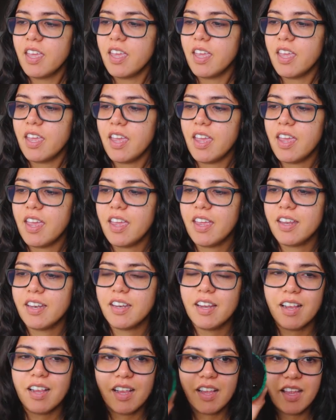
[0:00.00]

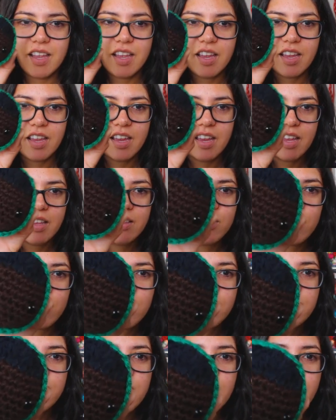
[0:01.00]
And as you
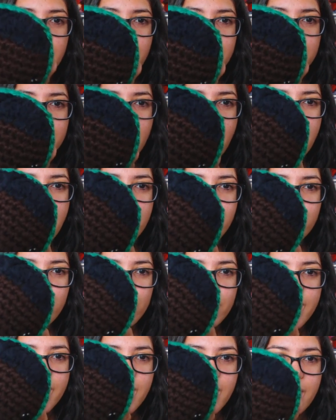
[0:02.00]
can see, he has
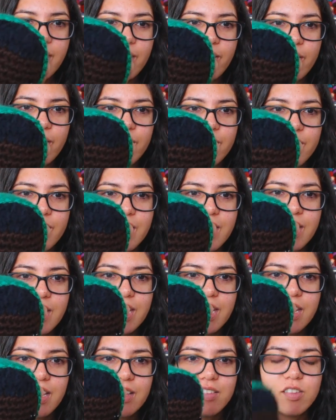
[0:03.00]
afro hair.
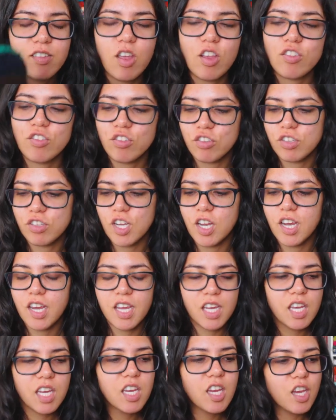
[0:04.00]
He is
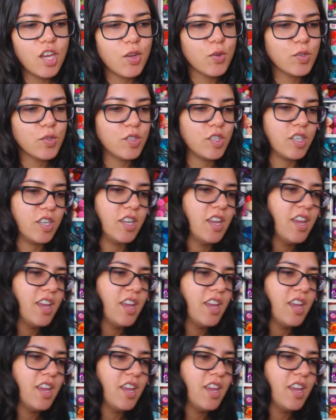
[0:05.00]
stinking cute.